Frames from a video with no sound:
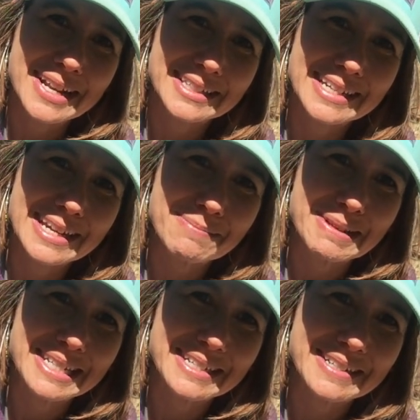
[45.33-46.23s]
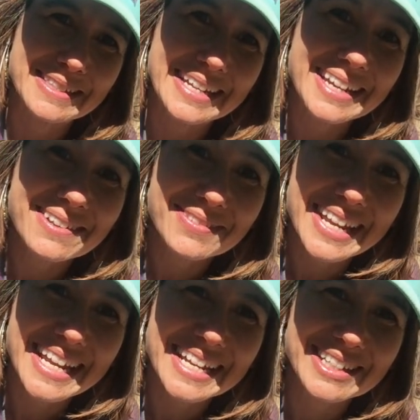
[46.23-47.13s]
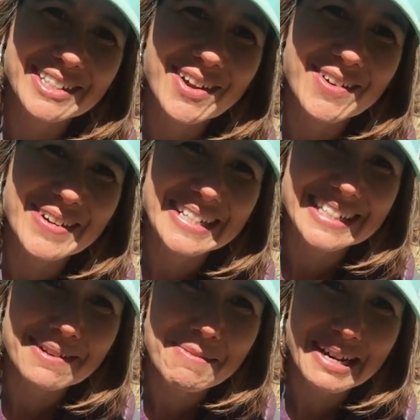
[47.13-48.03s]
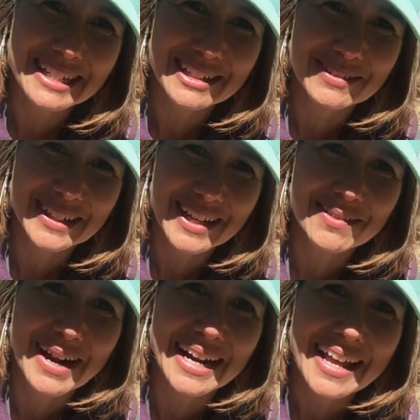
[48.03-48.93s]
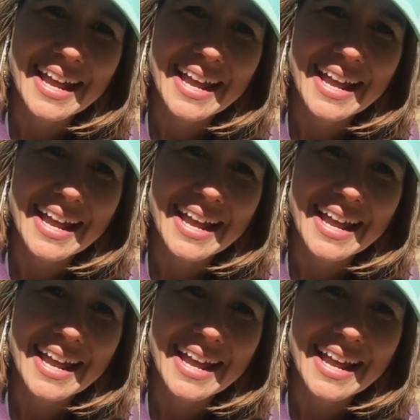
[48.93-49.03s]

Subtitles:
seeing them until the evening. So in some ways, it's really great.